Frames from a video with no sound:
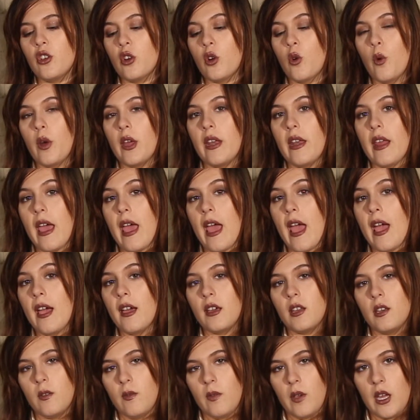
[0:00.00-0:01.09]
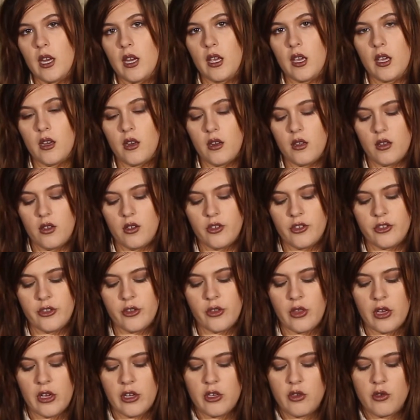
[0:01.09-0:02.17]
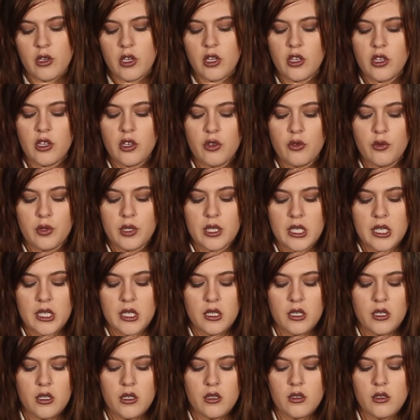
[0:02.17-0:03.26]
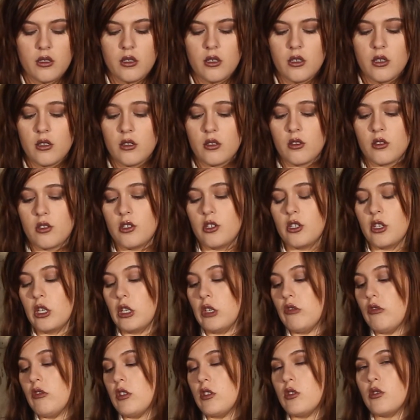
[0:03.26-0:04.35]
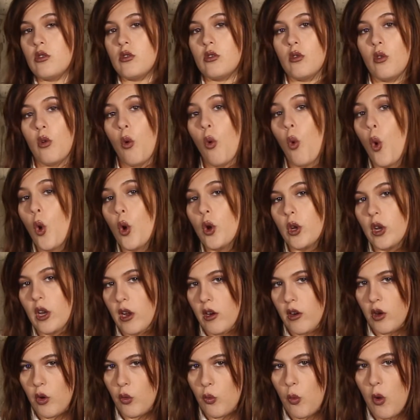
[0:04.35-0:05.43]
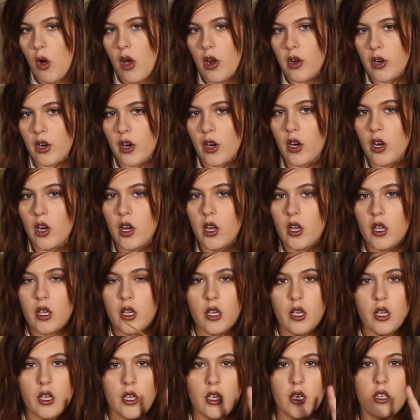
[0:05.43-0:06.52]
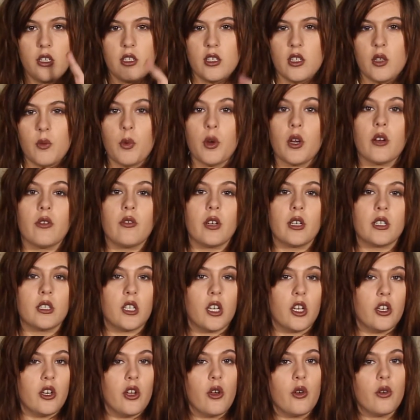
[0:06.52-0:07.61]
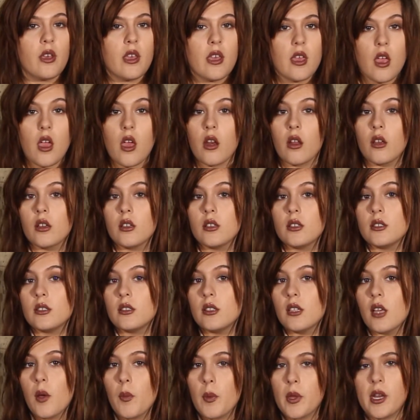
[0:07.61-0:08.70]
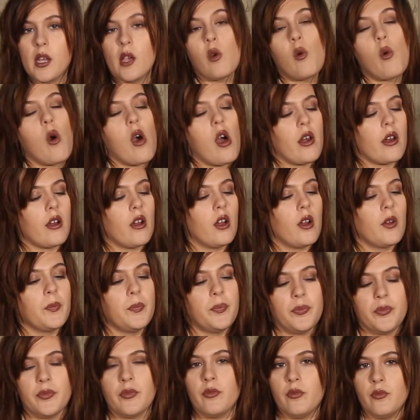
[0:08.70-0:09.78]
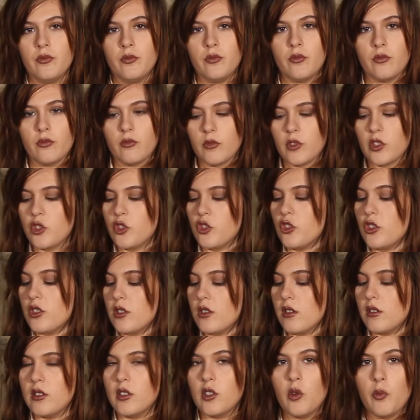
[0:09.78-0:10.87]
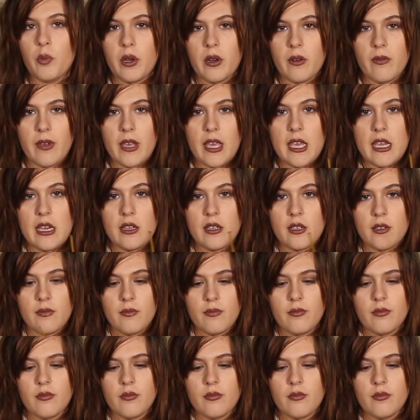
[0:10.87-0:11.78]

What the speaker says: you're going to activate it so that you can use it to turn this ordinary water into the perfect Enochian summoning water is just a little bit of heat.